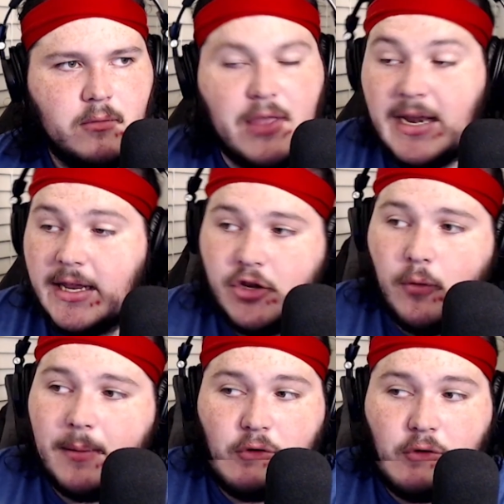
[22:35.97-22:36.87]
They didn't do
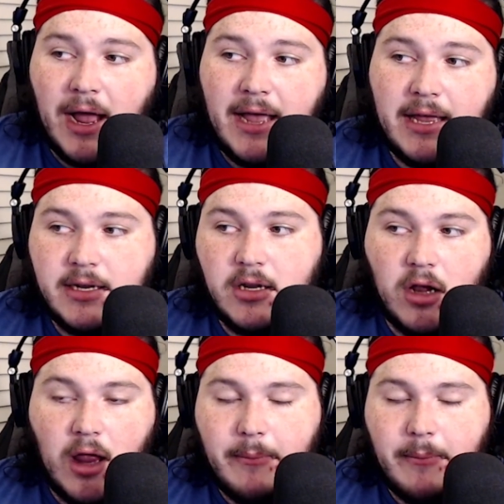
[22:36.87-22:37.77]
it, but Riot did it a
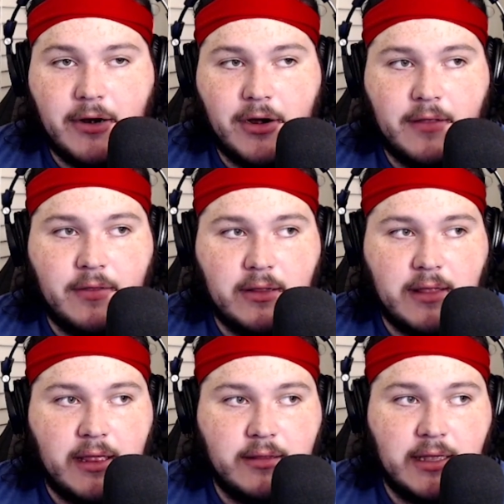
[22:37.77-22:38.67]
lot better, and
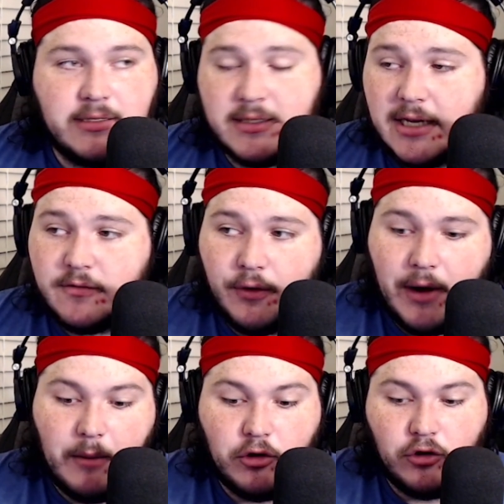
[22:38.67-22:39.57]
they successfully were
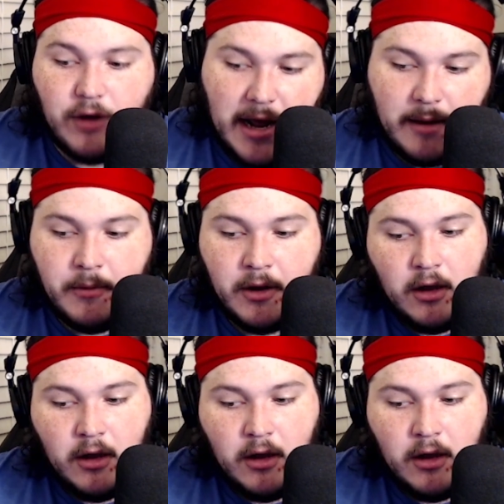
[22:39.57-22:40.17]
able to grab